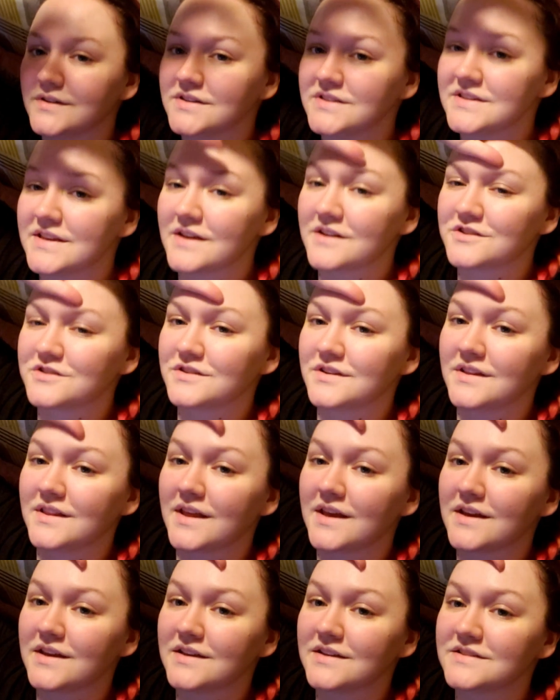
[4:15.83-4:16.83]
is actually
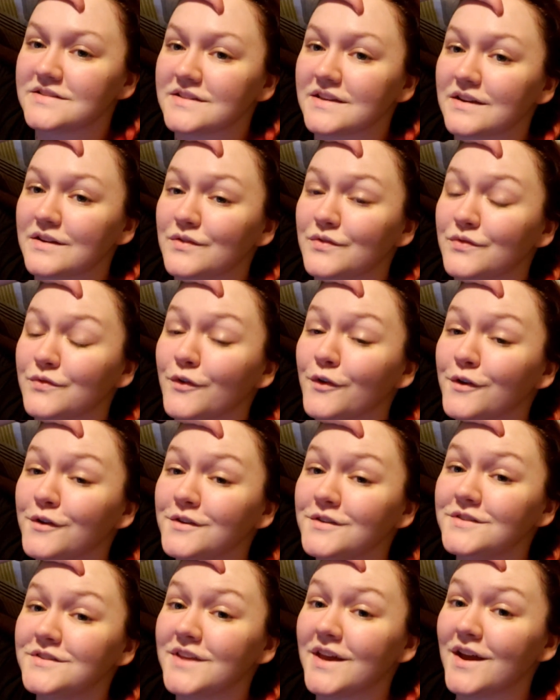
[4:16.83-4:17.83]
like it's like a
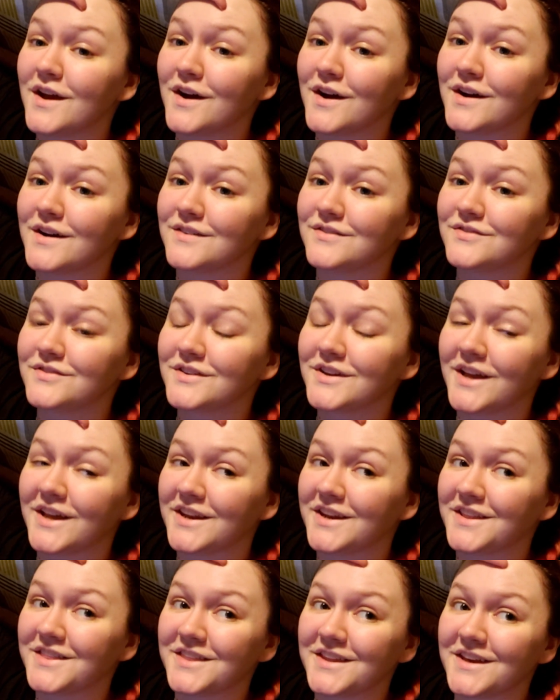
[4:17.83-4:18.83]
full day off
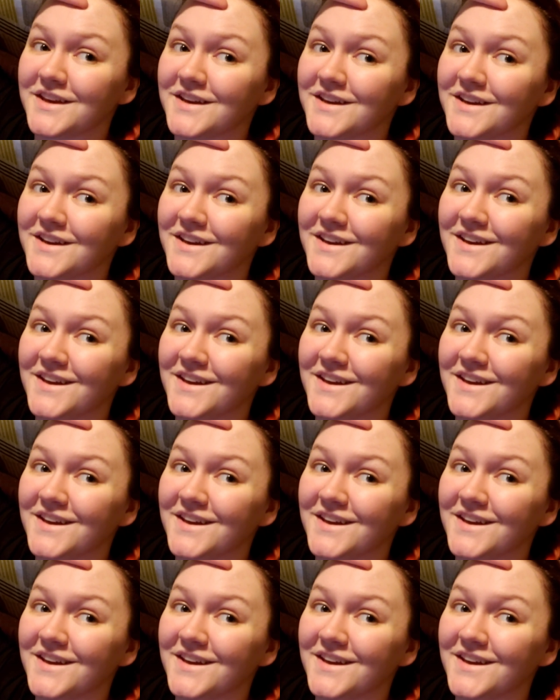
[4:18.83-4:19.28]
kind of thing.